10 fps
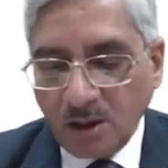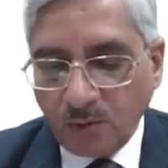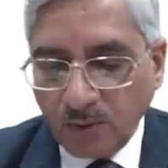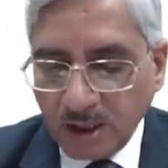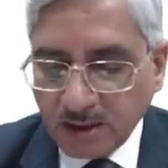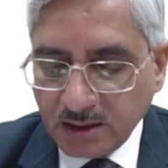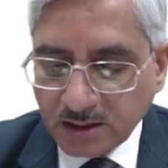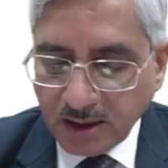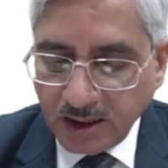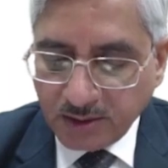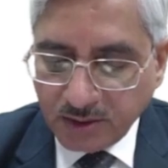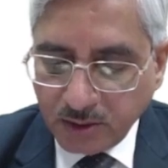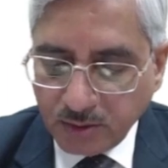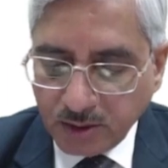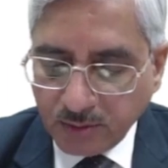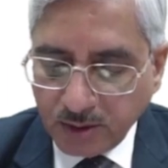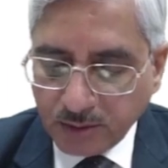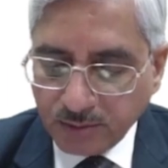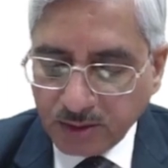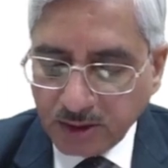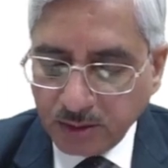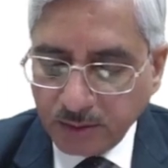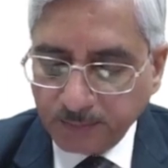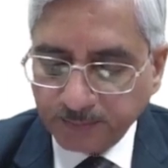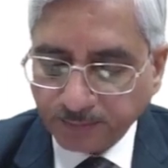One is H0 equal to 0